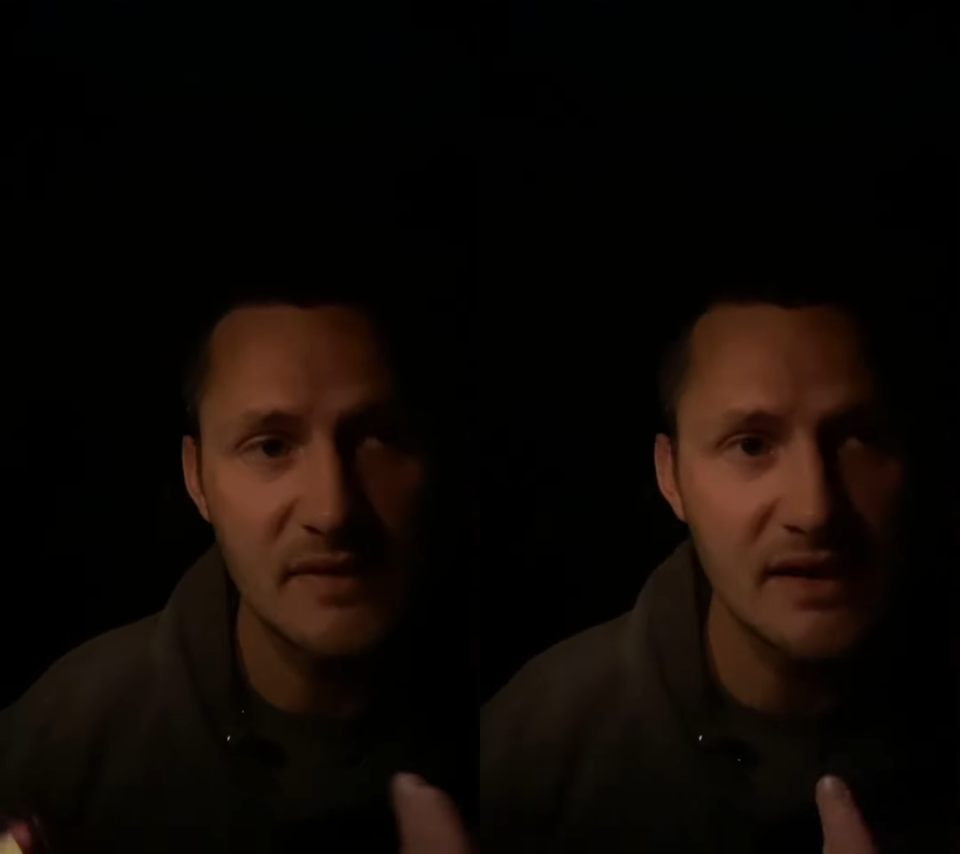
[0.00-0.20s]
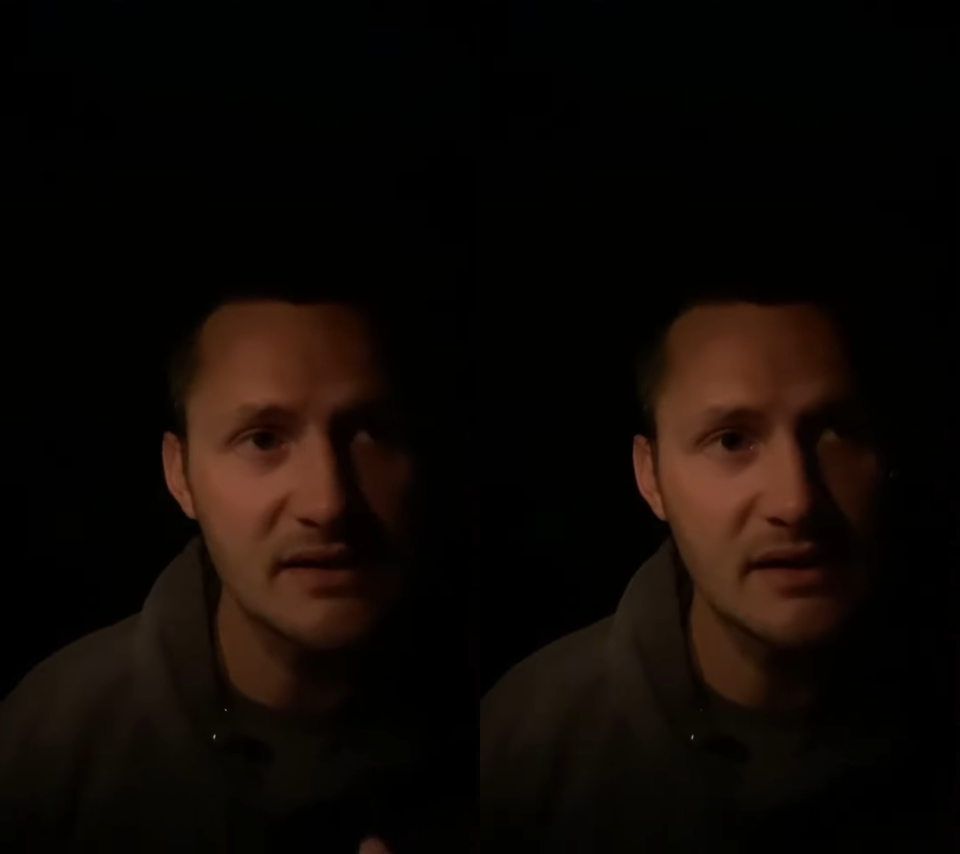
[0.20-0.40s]

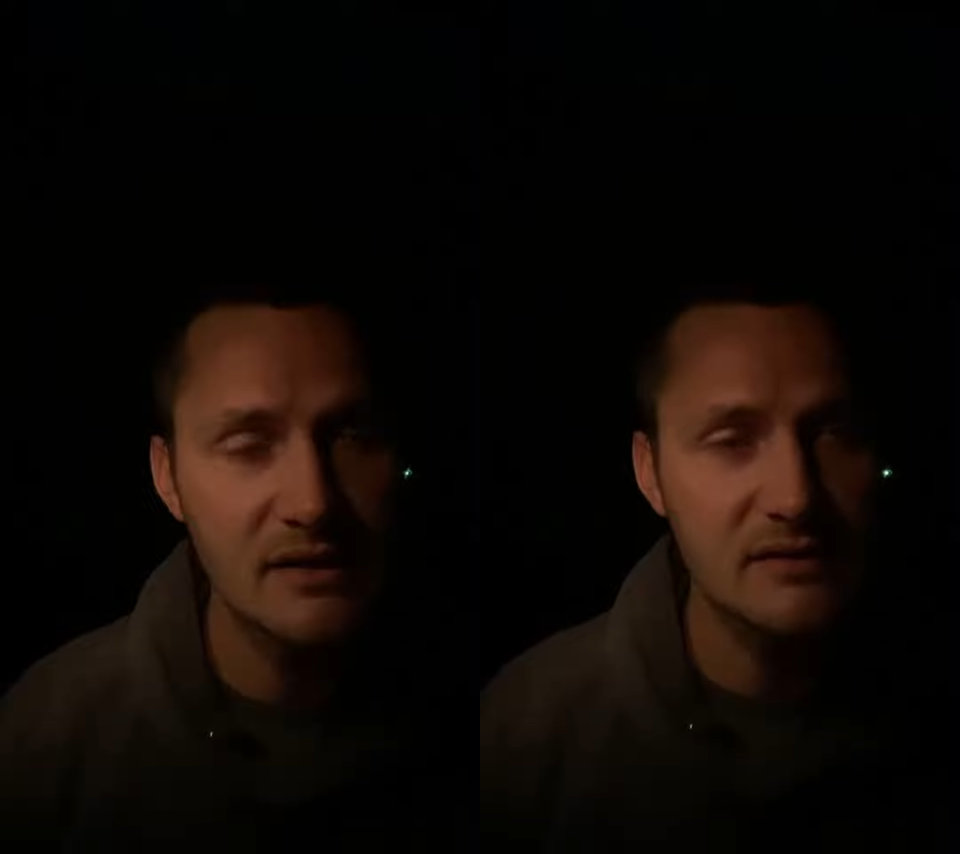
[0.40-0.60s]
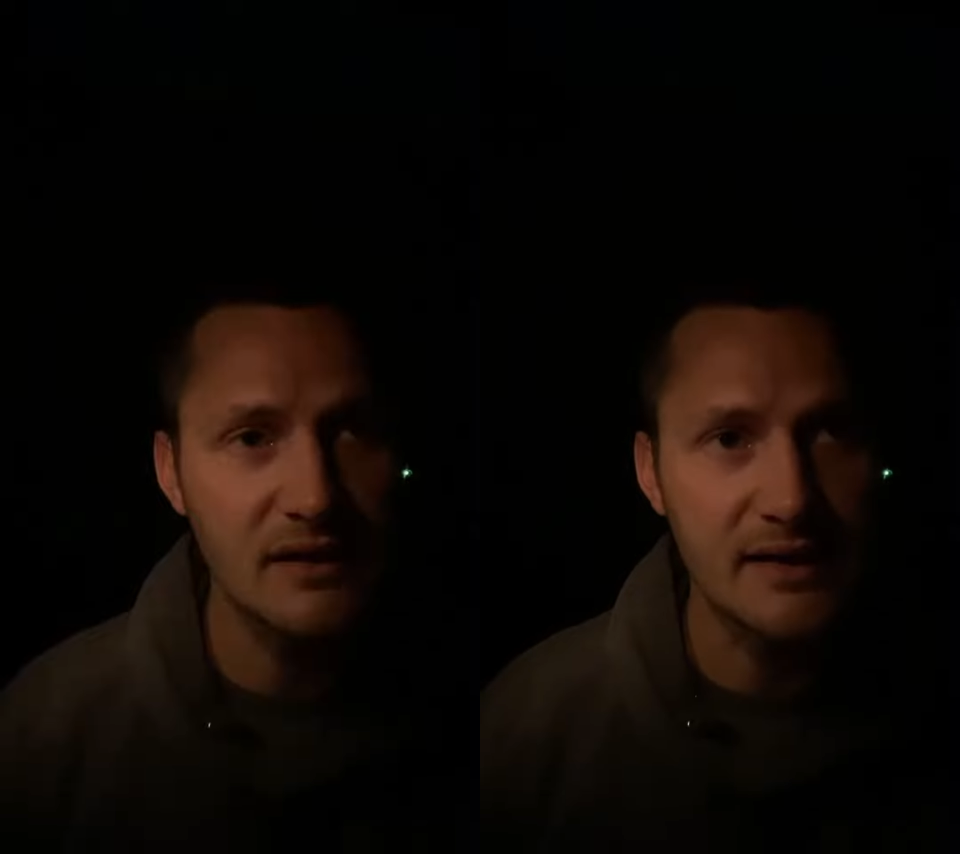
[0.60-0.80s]

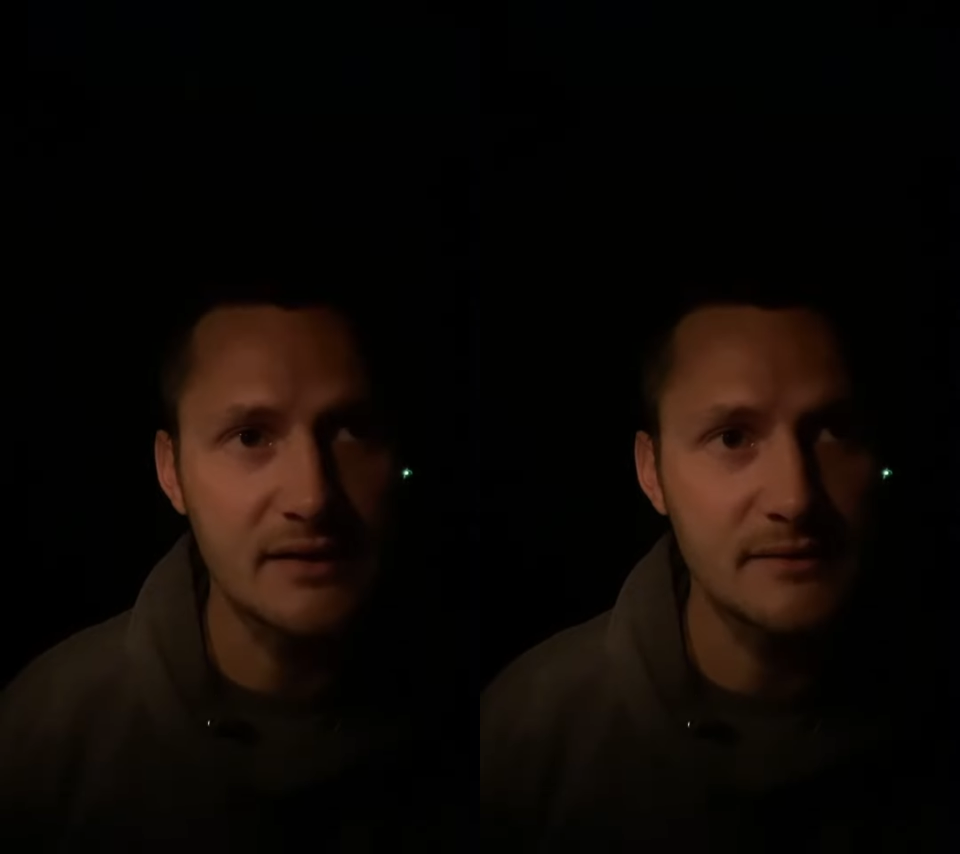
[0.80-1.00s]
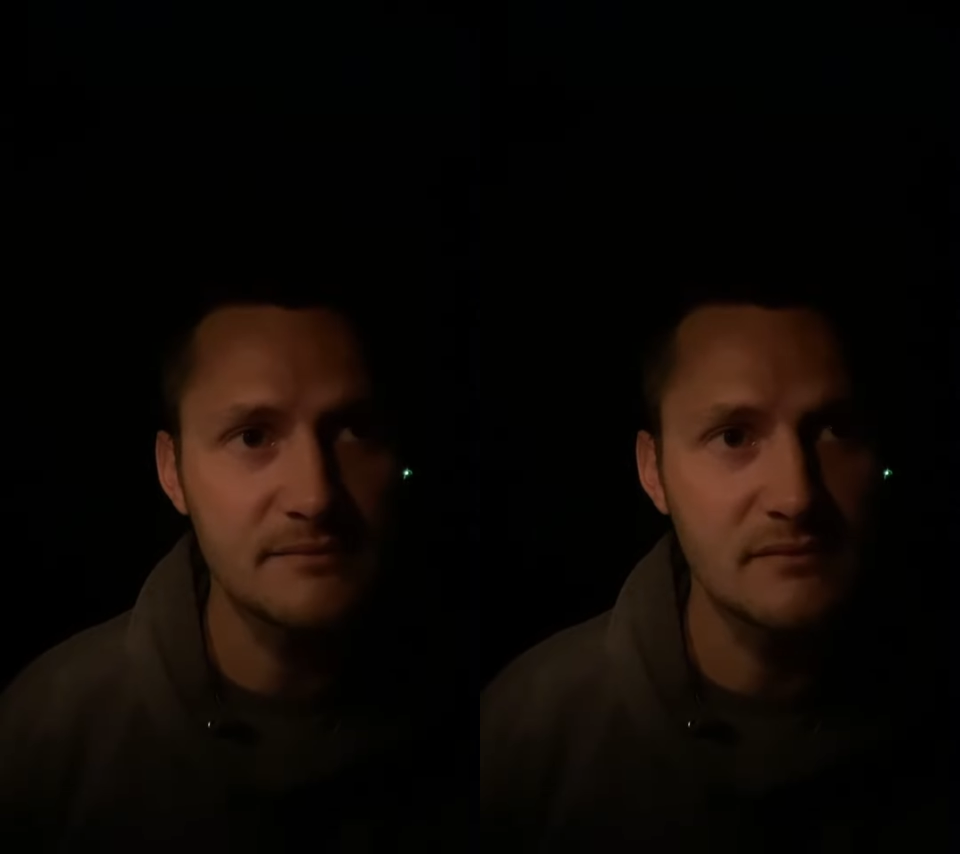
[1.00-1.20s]
it's
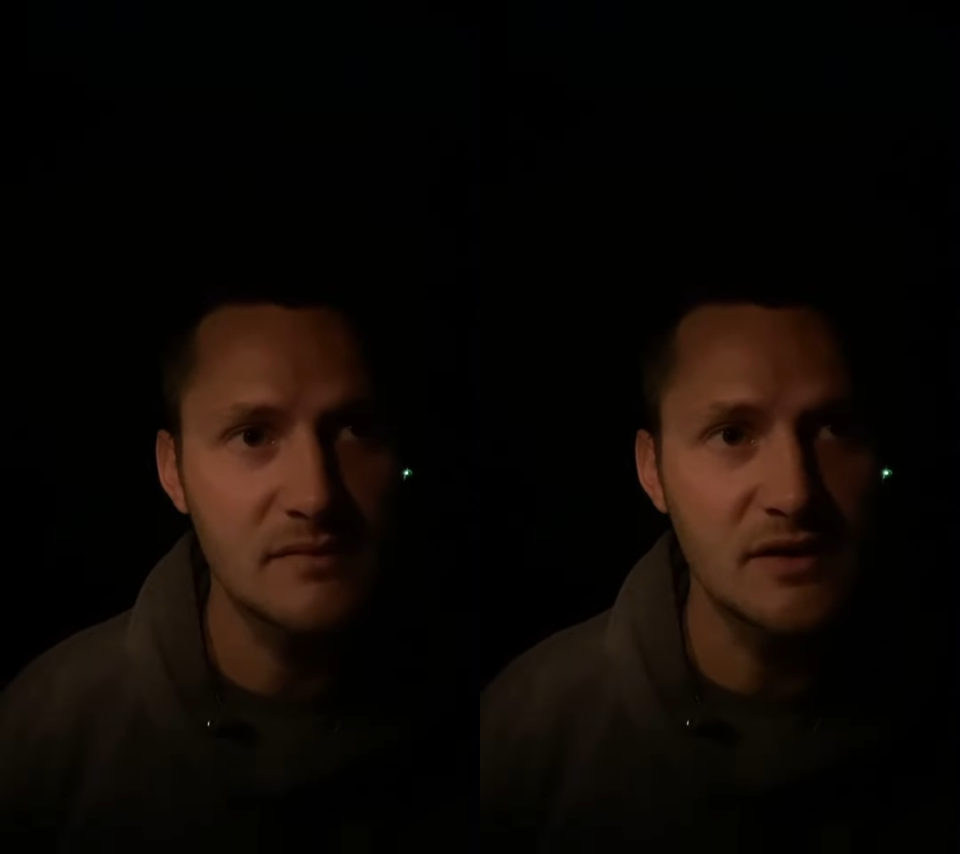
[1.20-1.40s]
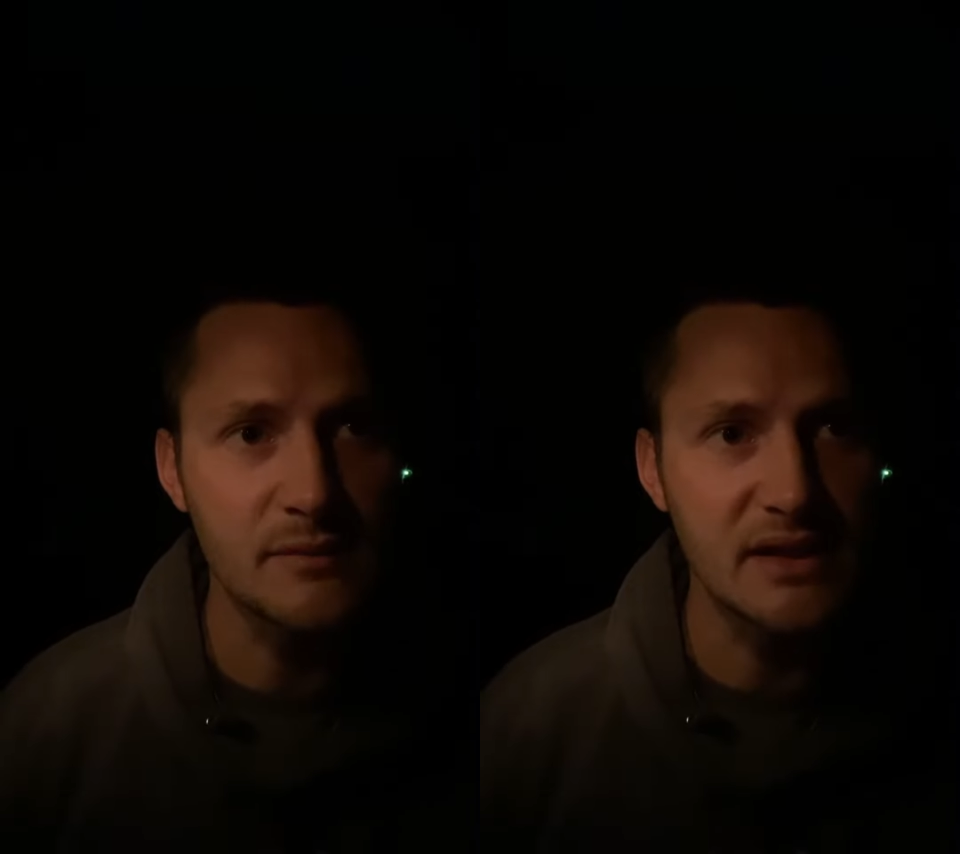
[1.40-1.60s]
like
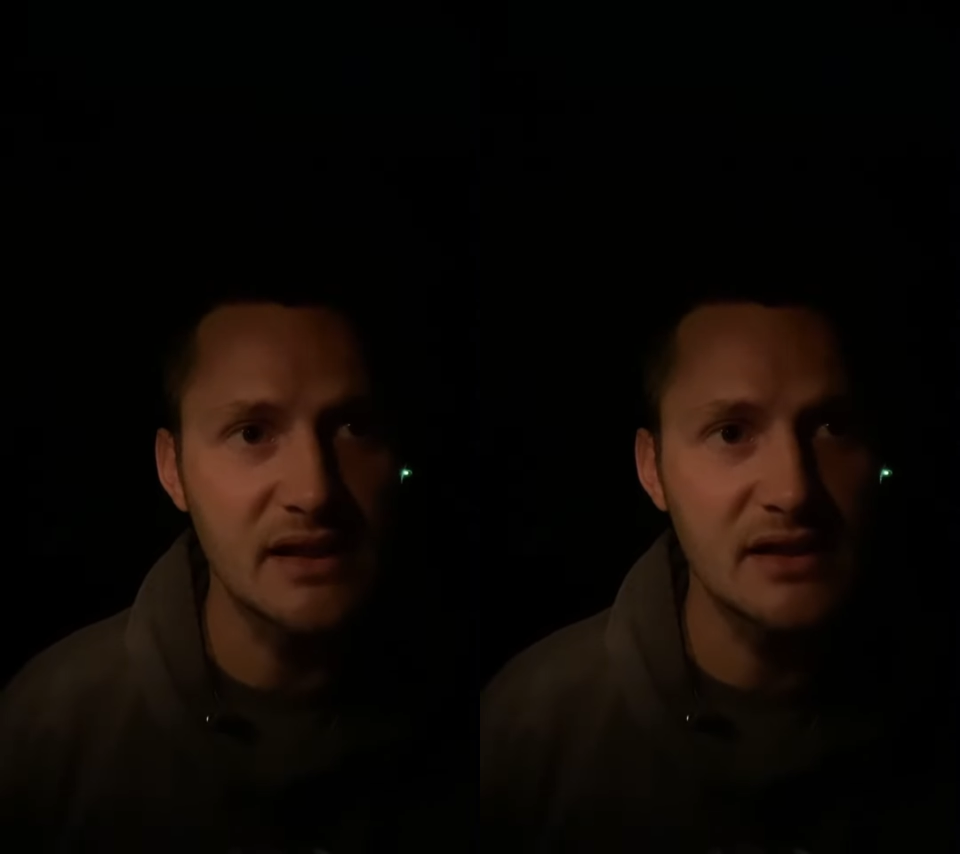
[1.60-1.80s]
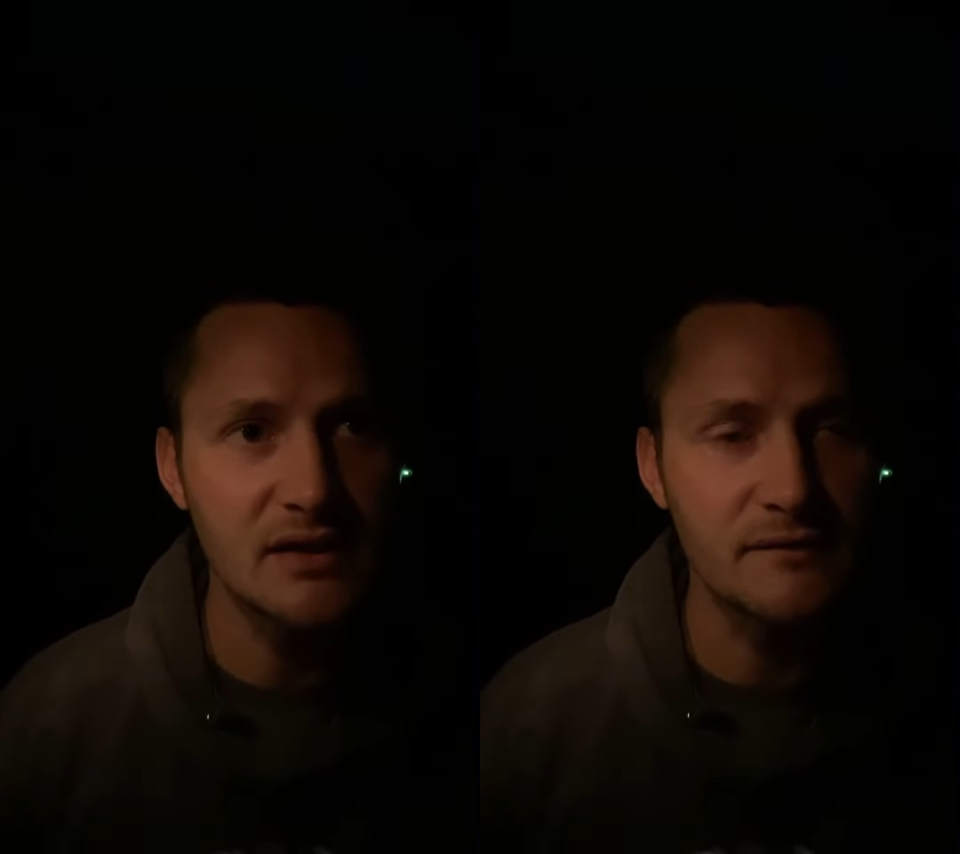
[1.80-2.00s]
the
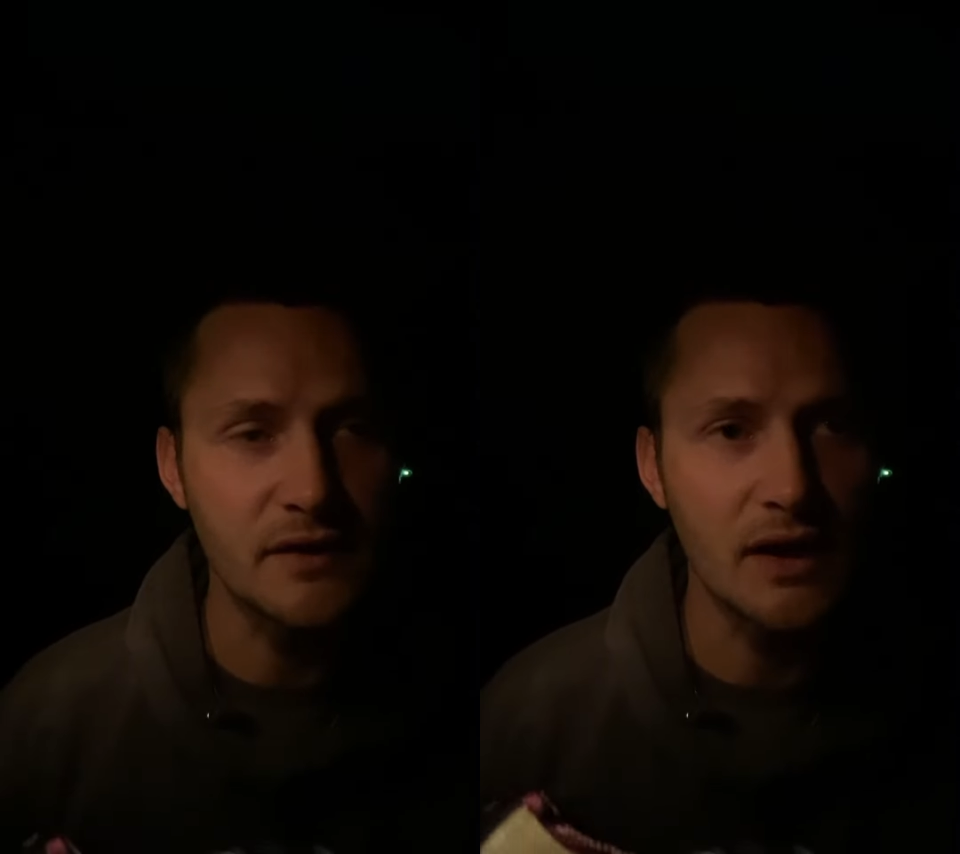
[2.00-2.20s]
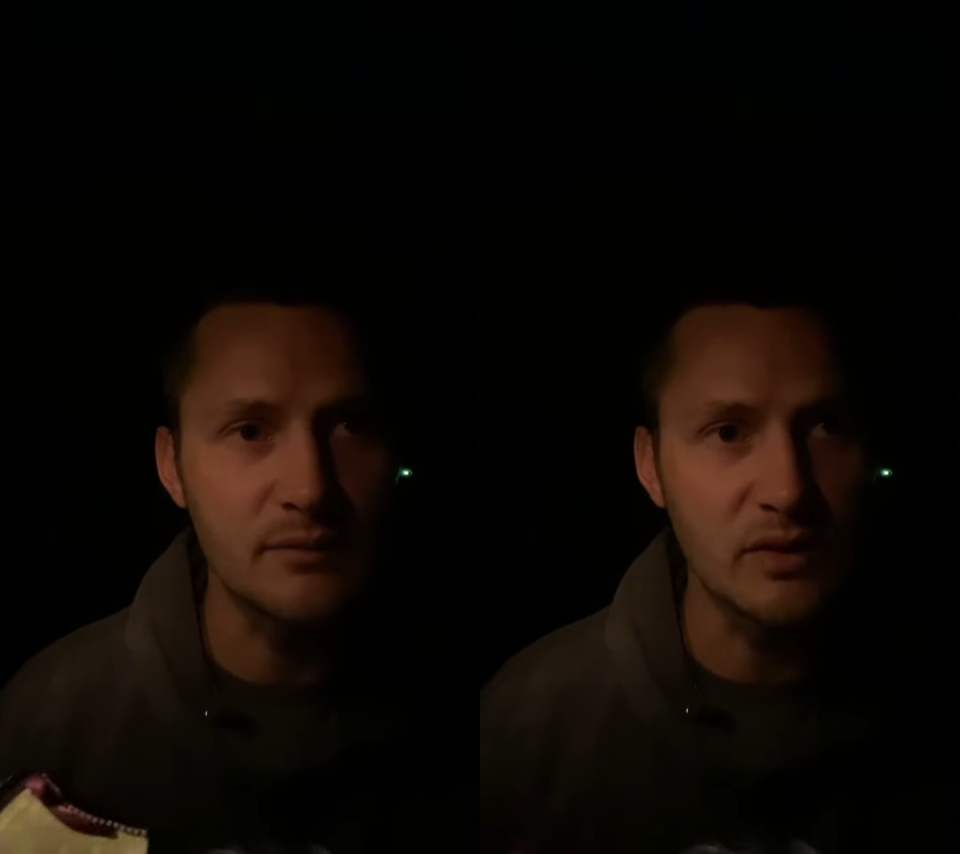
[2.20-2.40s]
beginning of God